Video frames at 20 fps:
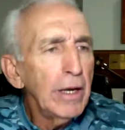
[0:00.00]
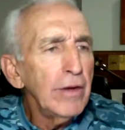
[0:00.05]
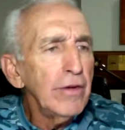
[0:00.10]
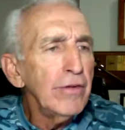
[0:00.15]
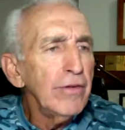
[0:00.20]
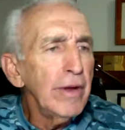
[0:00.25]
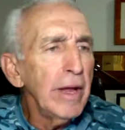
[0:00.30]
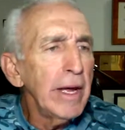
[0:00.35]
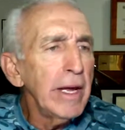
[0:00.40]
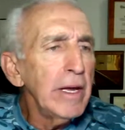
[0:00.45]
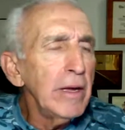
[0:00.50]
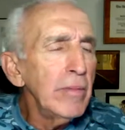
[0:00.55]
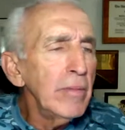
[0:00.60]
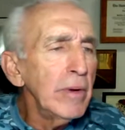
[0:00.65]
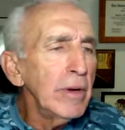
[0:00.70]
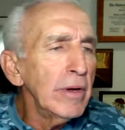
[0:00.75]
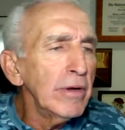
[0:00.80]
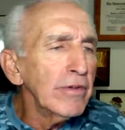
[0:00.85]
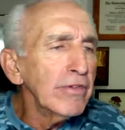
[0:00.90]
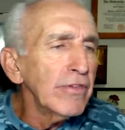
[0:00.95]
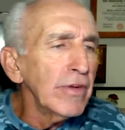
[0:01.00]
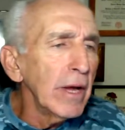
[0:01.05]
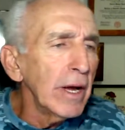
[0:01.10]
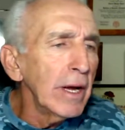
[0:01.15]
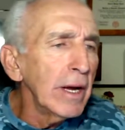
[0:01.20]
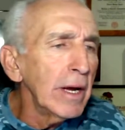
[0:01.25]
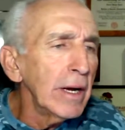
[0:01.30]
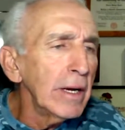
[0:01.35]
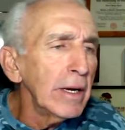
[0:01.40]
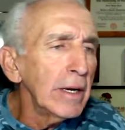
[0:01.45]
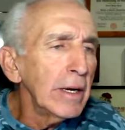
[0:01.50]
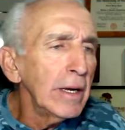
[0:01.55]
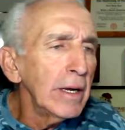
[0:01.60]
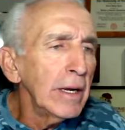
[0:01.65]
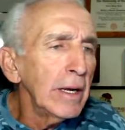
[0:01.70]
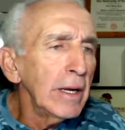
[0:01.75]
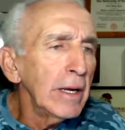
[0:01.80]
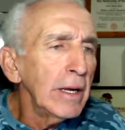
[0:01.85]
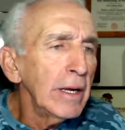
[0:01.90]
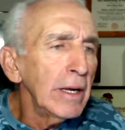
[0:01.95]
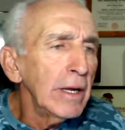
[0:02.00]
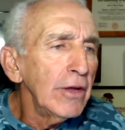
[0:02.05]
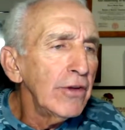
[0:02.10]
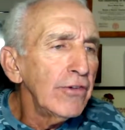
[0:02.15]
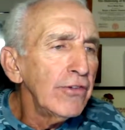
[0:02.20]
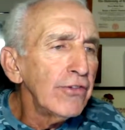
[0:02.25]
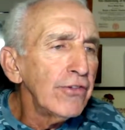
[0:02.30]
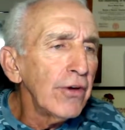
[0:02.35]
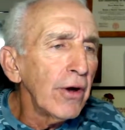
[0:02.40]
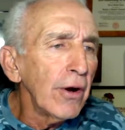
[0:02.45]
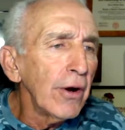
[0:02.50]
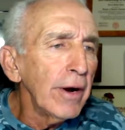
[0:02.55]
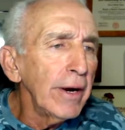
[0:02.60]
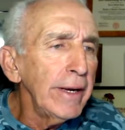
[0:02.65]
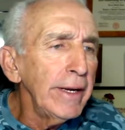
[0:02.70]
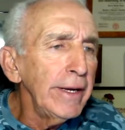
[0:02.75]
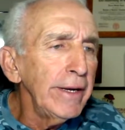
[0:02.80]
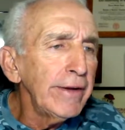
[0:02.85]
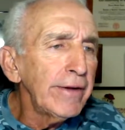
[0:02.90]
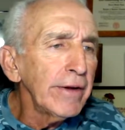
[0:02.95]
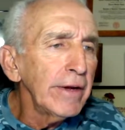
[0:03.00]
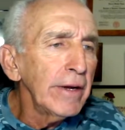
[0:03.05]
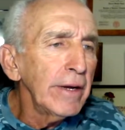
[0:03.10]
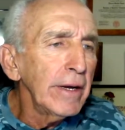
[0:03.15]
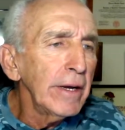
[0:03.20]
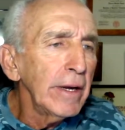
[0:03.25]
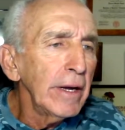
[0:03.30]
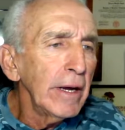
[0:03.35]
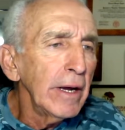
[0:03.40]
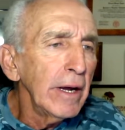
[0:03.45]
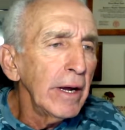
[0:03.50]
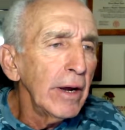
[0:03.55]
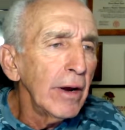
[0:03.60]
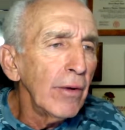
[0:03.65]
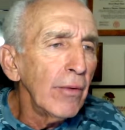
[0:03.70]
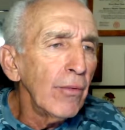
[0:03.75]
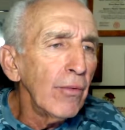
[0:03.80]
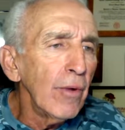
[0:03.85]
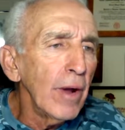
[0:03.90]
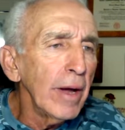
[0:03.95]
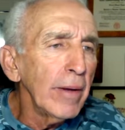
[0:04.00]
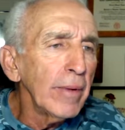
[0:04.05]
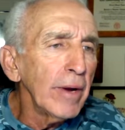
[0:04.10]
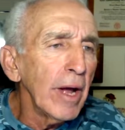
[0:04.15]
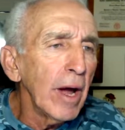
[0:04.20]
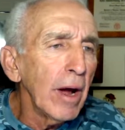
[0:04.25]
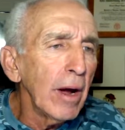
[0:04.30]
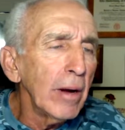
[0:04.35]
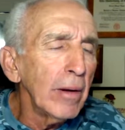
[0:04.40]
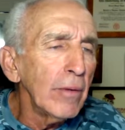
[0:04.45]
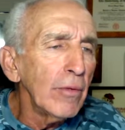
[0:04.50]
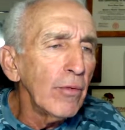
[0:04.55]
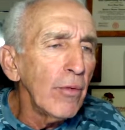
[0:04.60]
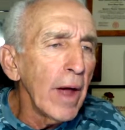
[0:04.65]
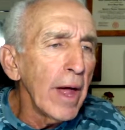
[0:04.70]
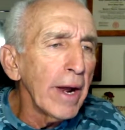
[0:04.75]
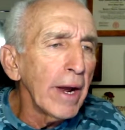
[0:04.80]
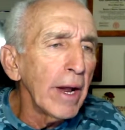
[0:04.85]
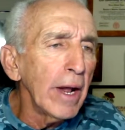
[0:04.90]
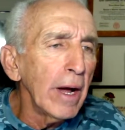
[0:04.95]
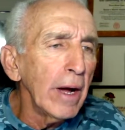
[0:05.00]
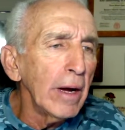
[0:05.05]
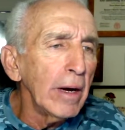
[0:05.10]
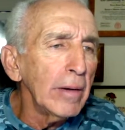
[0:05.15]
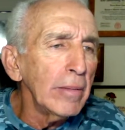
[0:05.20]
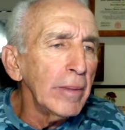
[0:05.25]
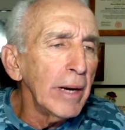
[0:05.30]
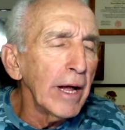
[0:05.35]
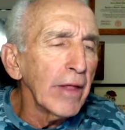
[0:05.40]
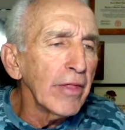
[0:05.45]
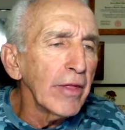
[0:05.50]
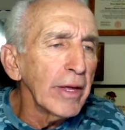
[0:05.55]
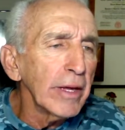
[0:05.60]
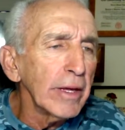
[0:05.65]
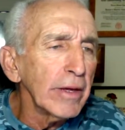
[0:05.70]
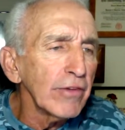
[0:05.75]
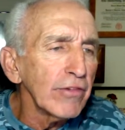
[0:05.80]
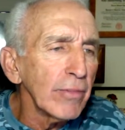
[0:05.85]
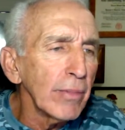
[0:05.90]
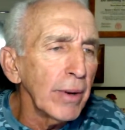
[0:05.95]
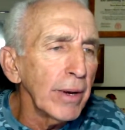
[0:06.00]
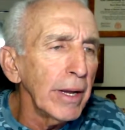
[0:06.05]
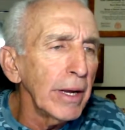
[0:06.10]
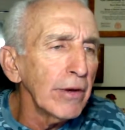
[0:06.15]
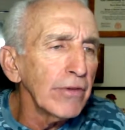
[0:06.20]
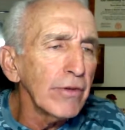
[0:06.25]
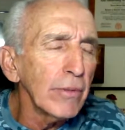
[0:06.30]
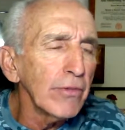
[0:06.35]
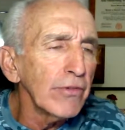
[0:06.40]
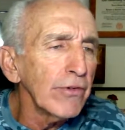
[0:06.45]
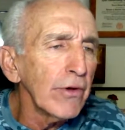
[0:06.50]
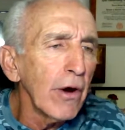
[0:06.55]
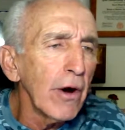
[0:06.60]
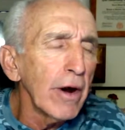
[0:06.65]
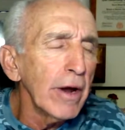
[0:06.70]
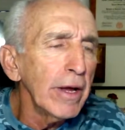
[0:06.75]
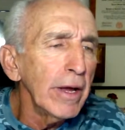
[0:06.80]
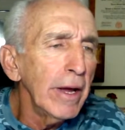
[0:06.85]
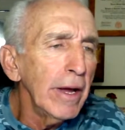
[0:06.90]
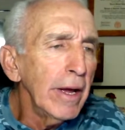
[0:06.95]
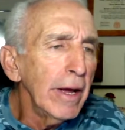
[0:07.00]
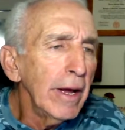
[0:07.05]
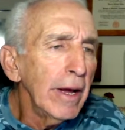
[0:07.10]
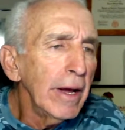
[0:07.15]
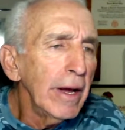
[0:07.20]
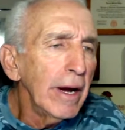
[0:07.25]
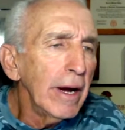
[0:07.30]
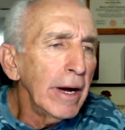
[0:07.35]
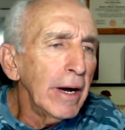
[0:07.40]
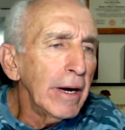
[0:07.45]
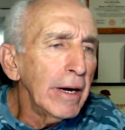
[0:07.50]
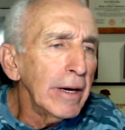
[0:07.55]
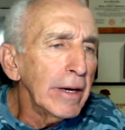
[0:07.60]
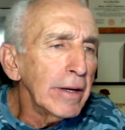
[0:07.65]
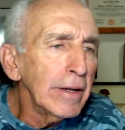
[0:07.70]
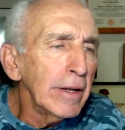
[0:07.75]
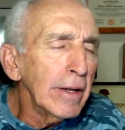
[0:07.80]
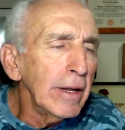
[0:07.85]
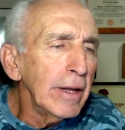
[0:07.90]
name is Sahit Ranahab, I think it's pronounced. I'm sorry. Ramdhani.